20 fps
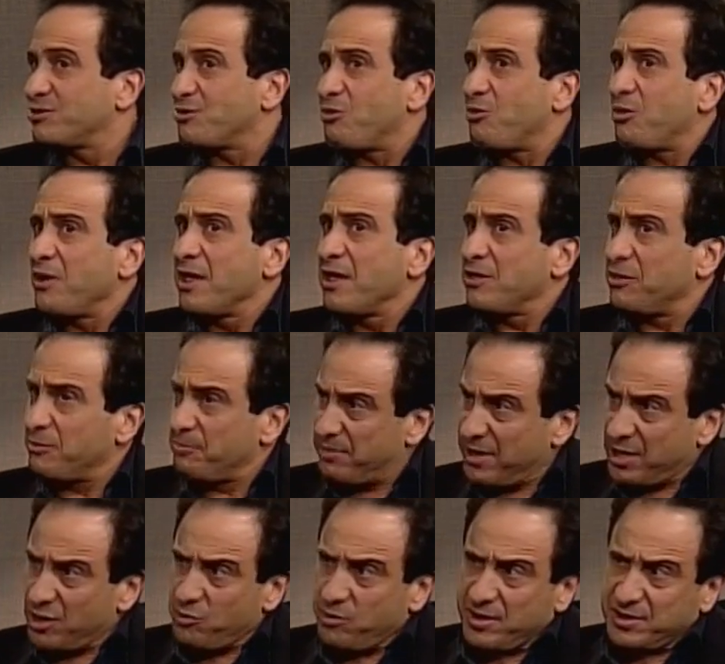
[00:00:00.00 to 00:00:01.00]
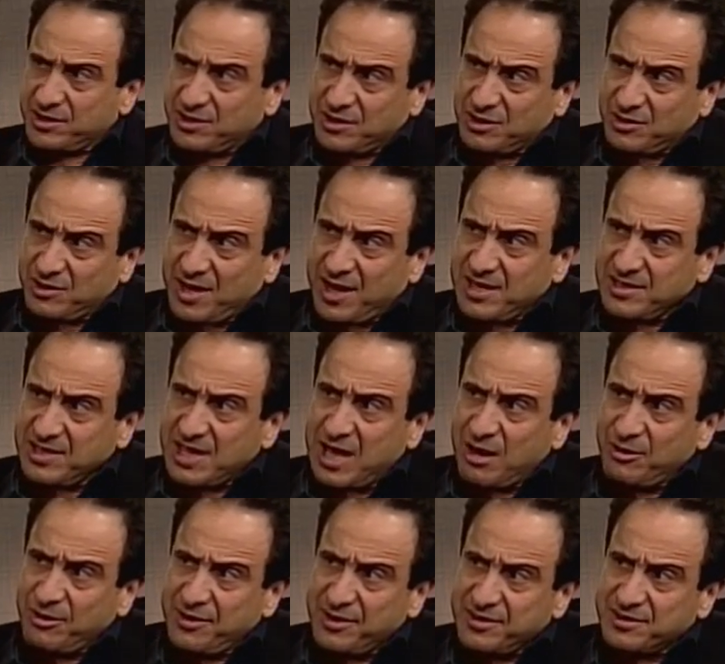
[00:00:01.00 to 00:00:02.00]
So the big question to ask,
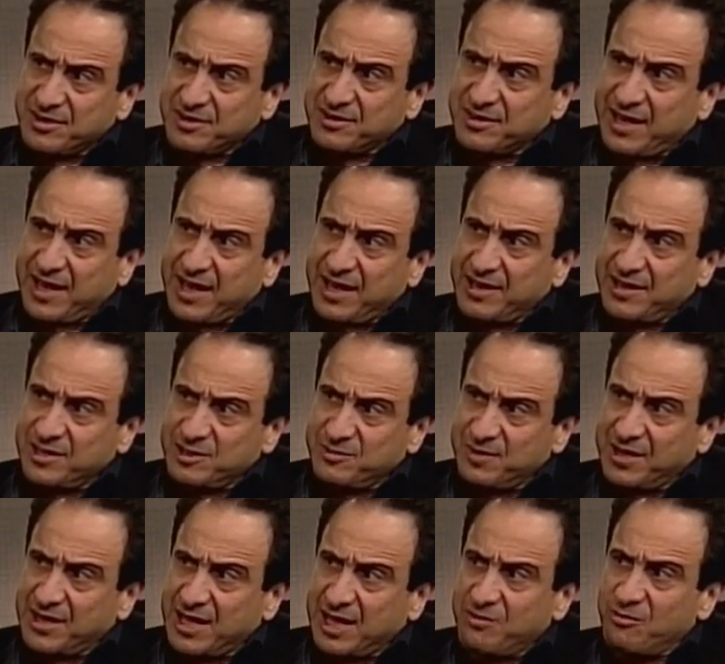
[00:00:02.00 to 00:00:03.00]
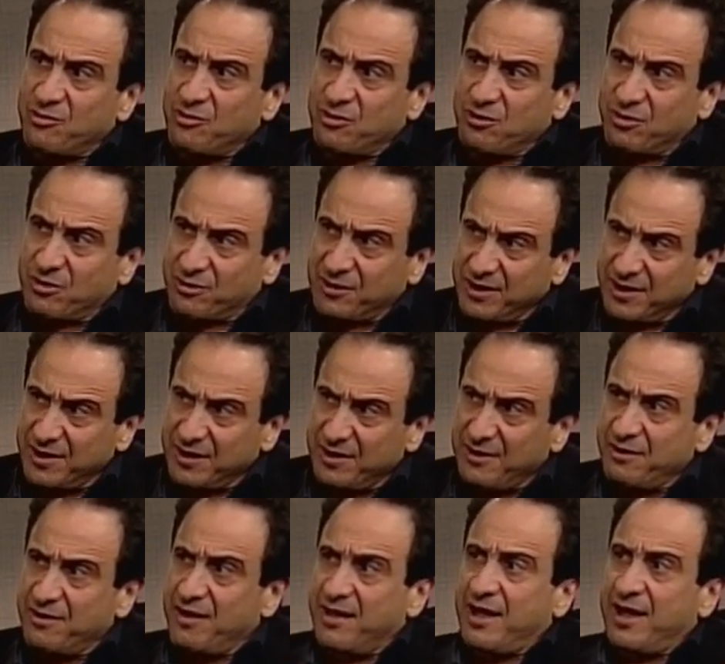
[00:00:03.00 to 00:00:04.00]
how did the societies become more
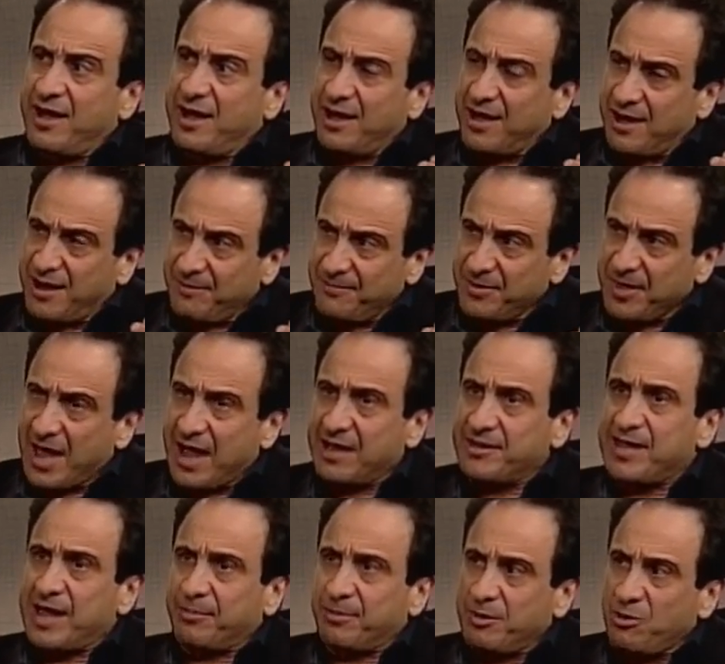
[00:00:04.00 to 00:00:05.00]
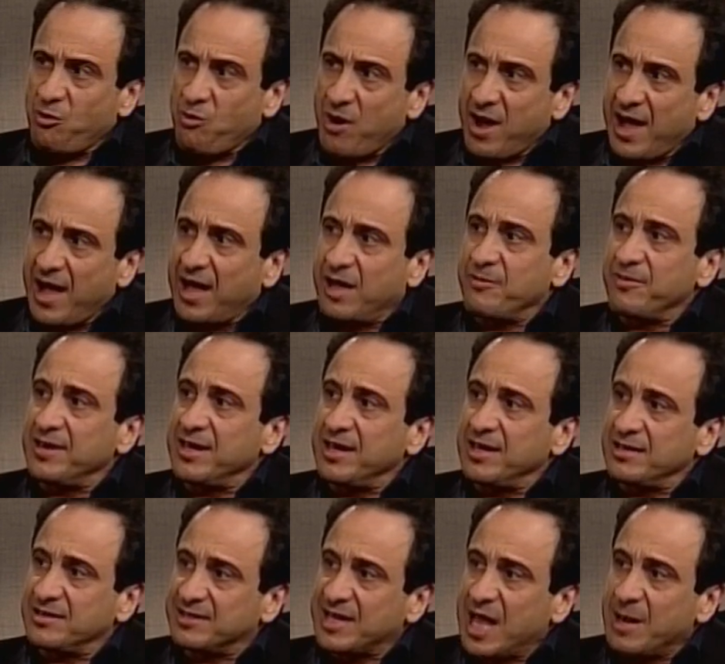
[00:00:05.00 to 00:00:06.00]
uh, to
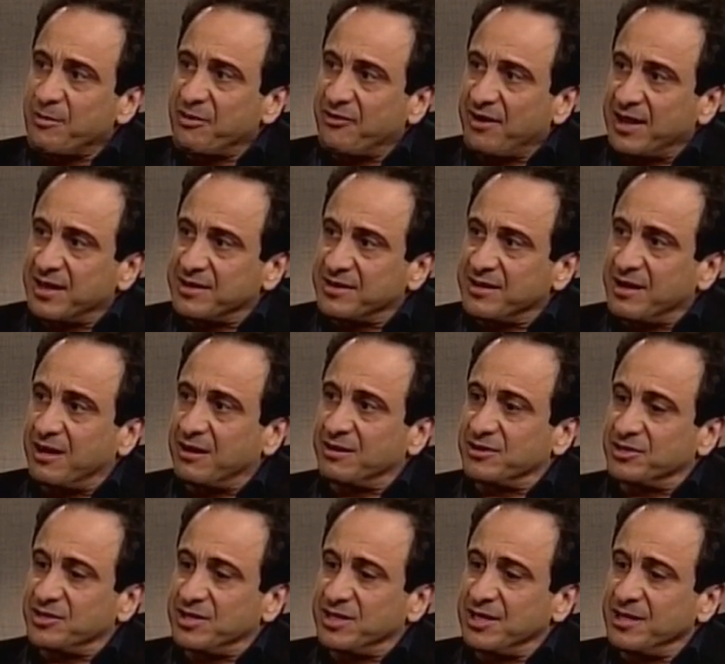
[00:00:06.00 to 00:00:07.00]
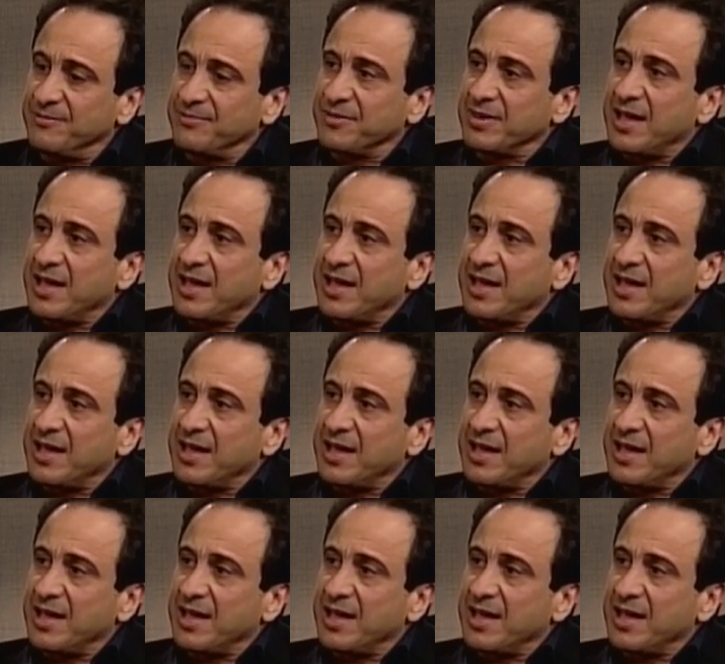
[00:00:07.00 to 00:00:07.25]
Wahhabi type of ideology?